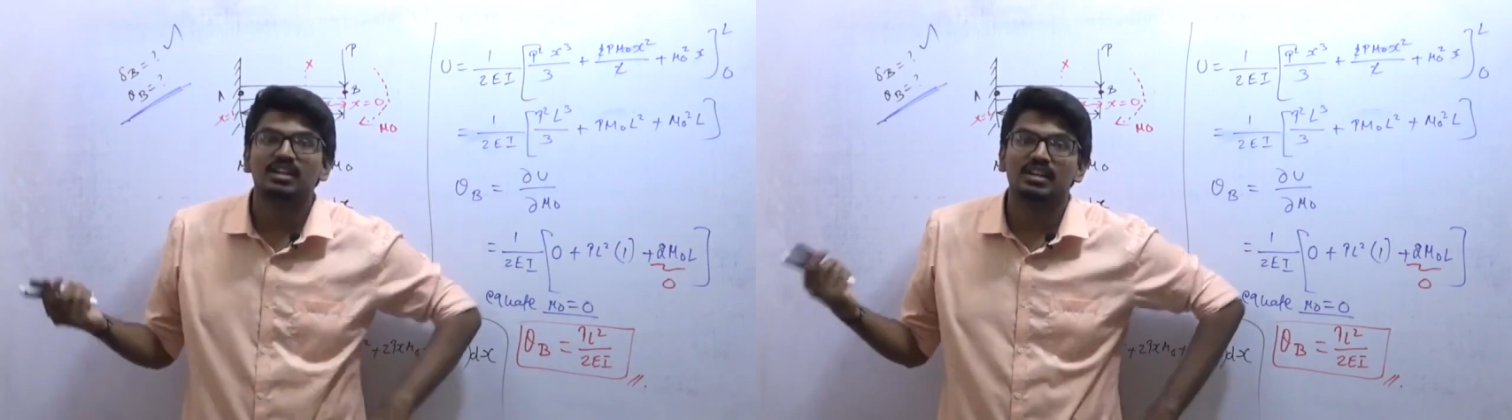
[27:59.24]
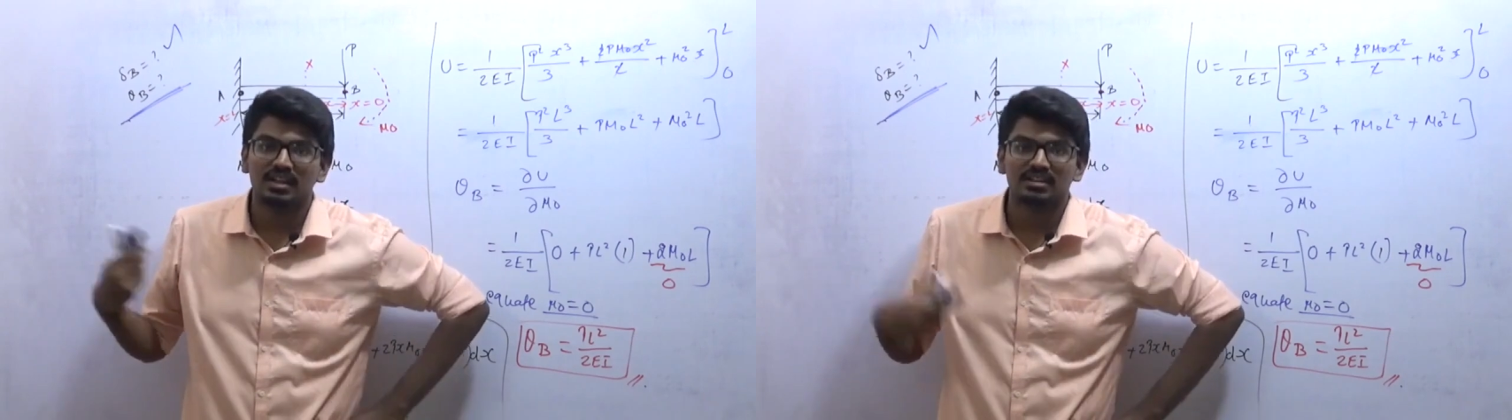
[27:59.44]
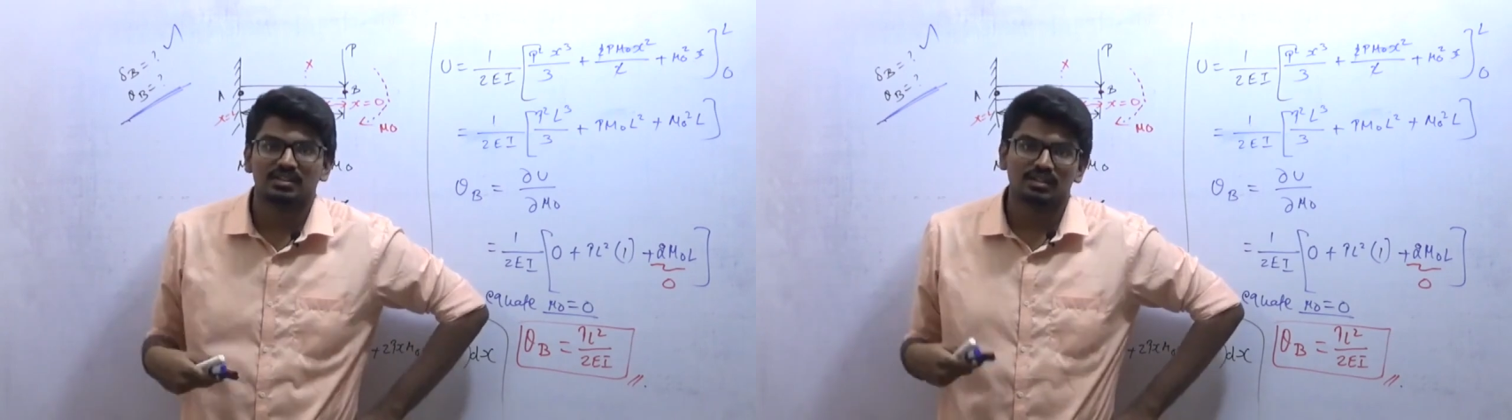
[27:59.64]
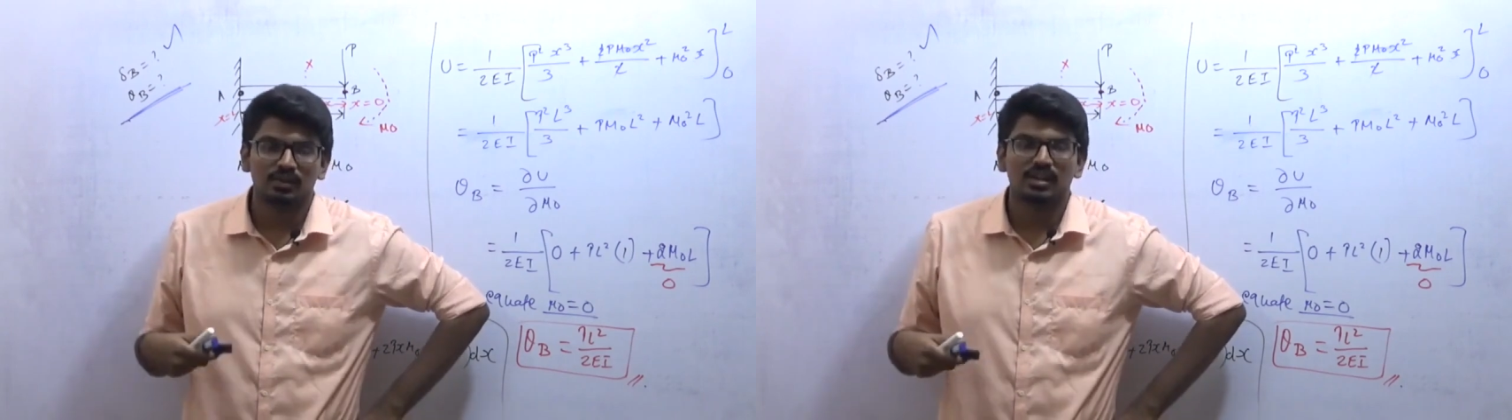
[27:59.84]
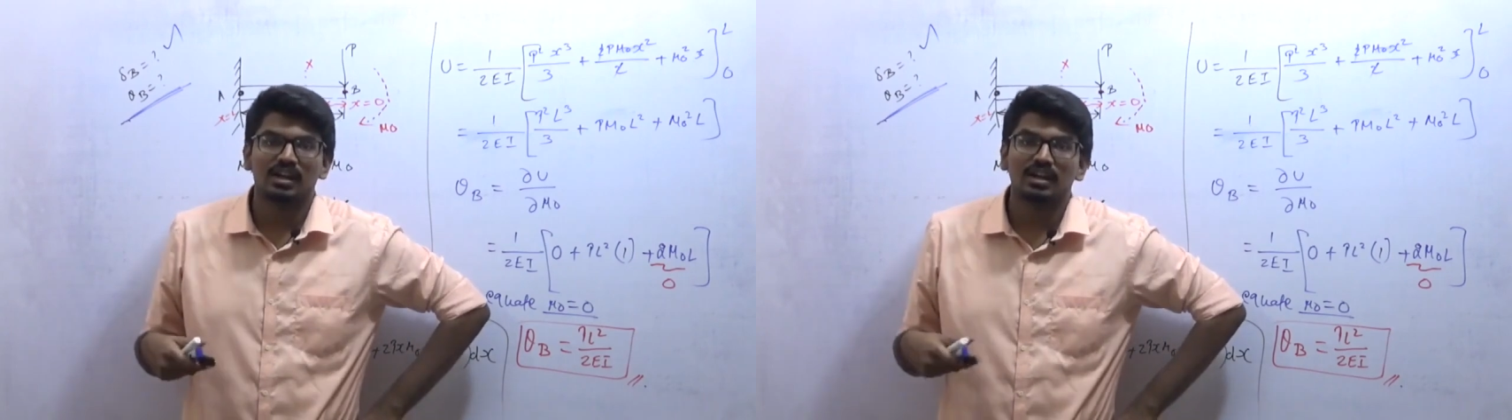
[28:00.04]
integration.
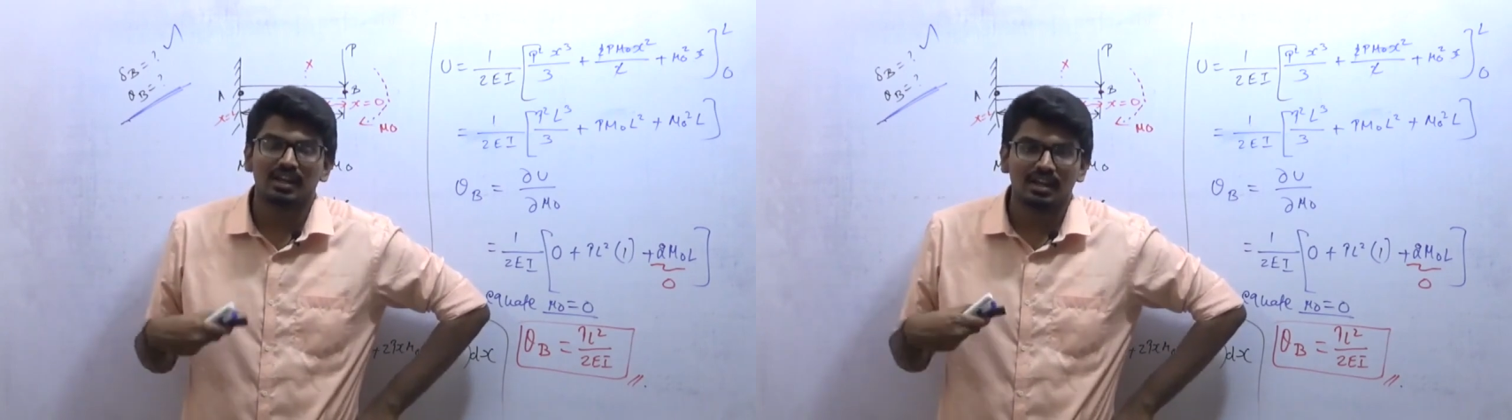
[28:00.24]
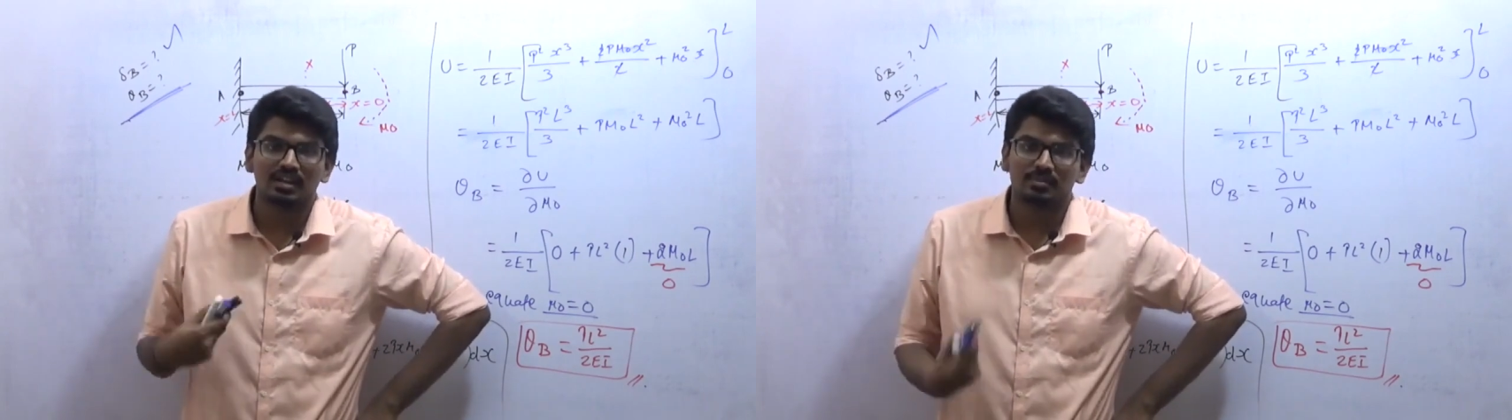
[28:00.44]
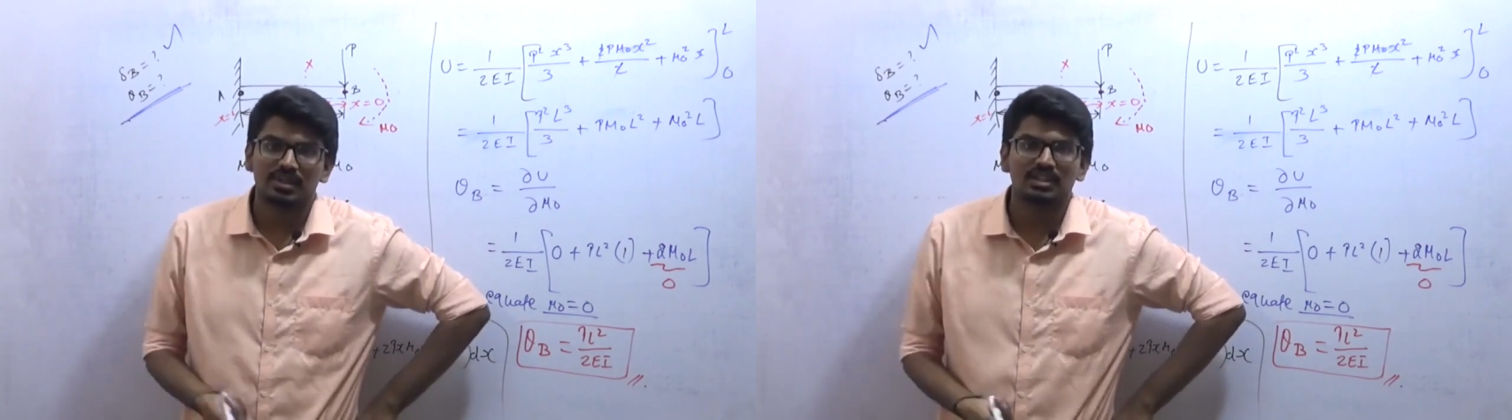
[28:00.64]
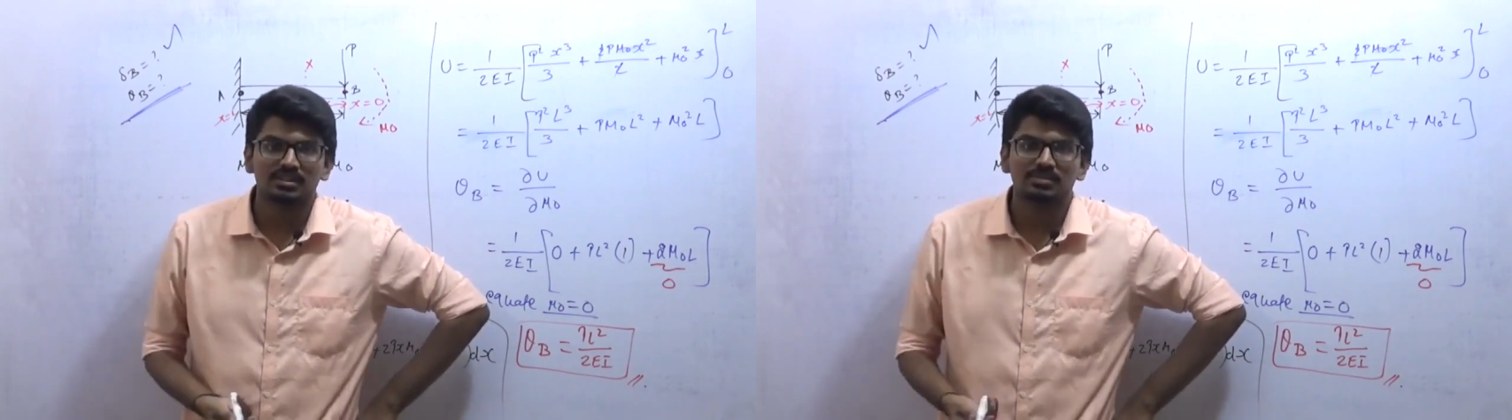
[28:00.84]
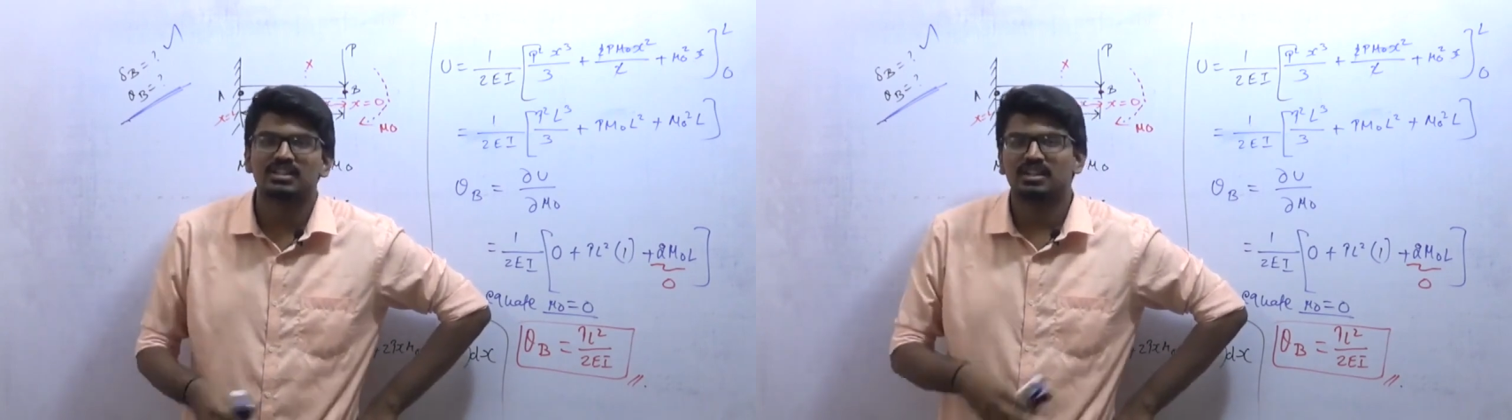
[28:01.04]
Okay, and I can apply
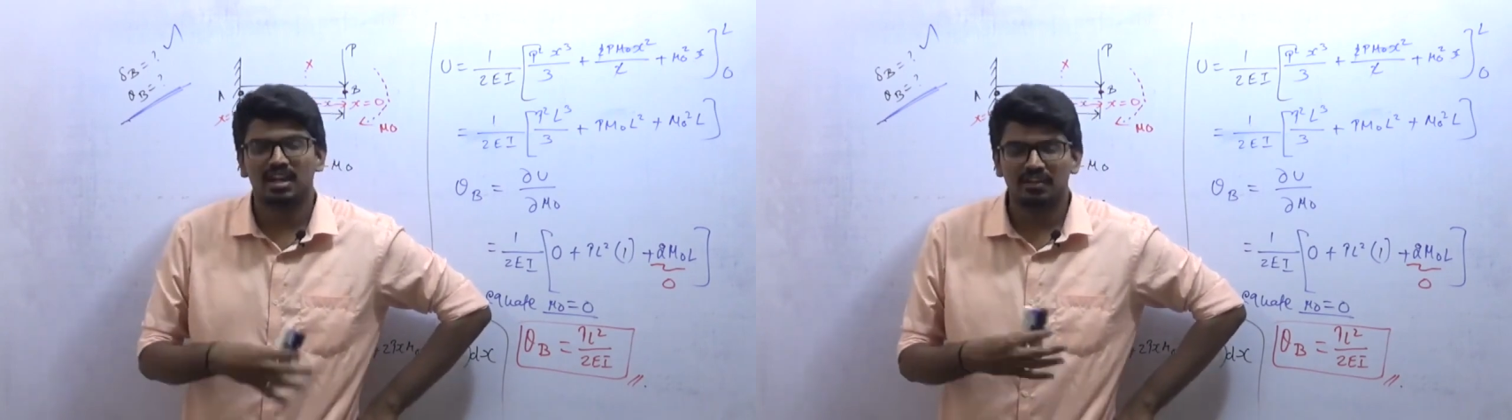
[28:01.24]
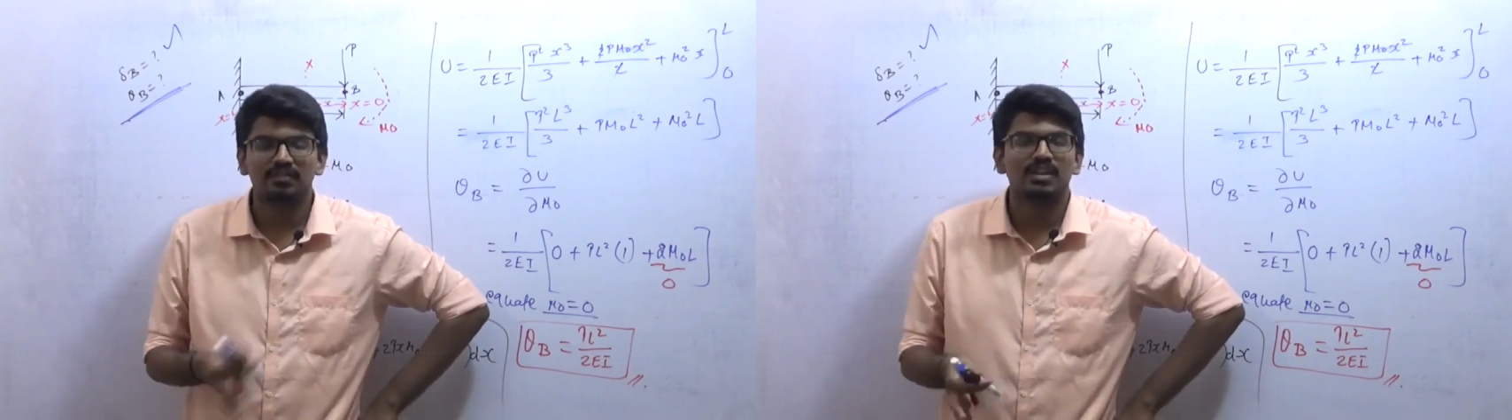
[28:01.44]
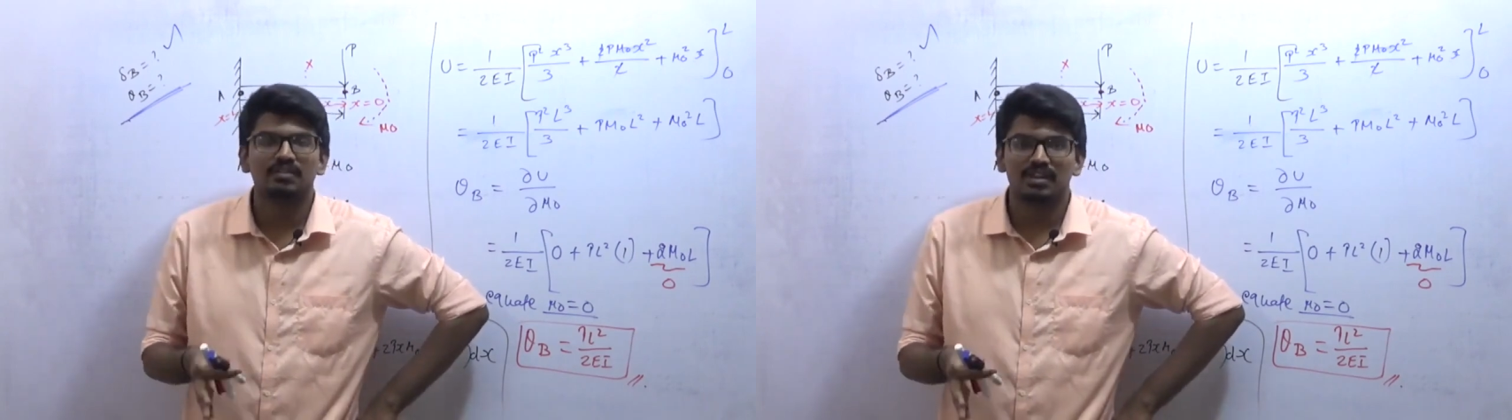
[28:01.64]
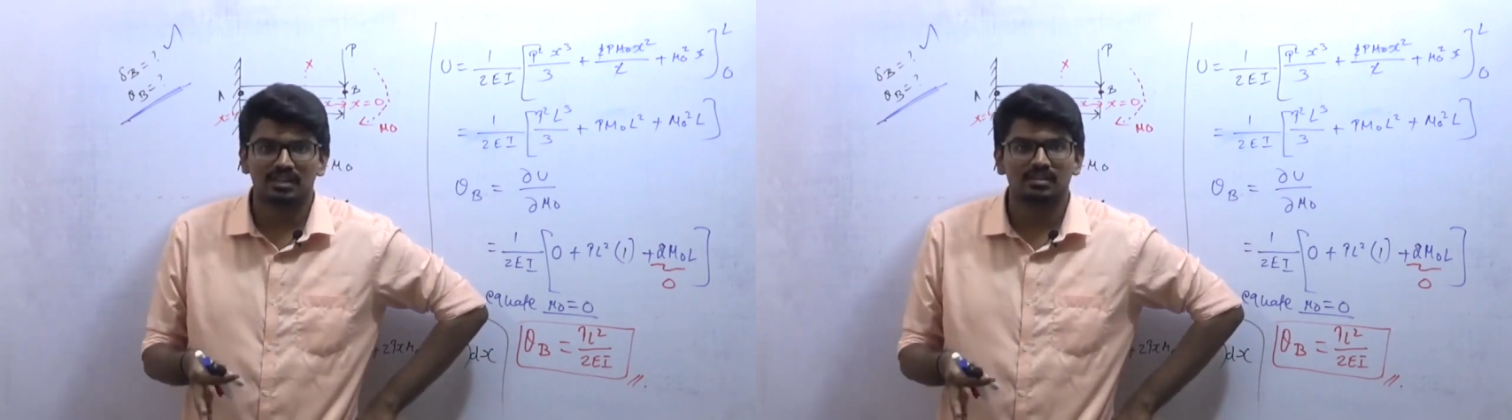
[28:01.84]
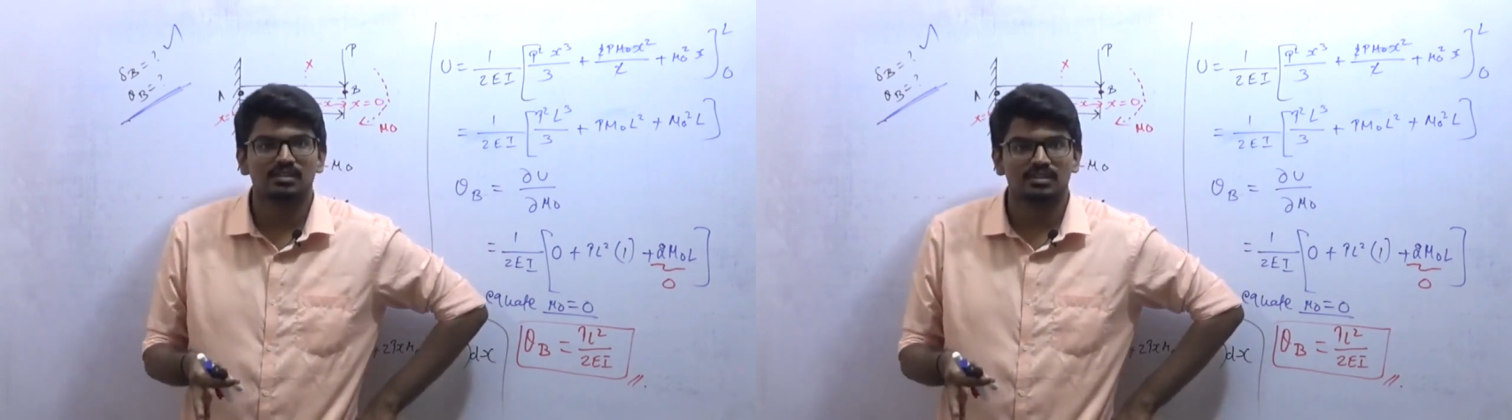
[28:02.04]
this method everywhere.